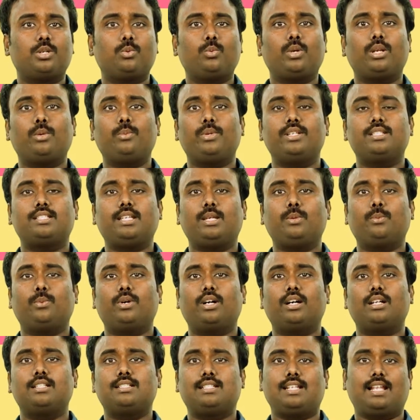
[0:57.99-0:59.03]
when we see
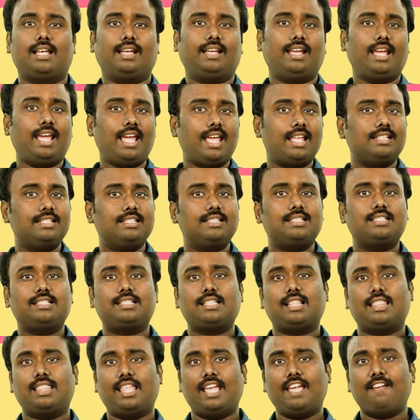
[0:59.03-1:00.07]
words like hence,
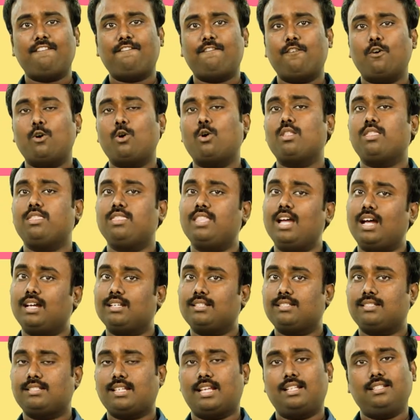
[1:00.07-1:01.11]
therefore,
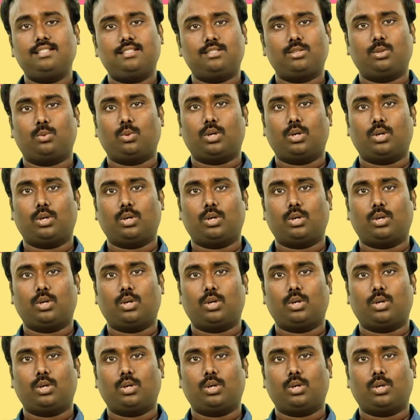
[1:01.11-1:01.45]
thus, and so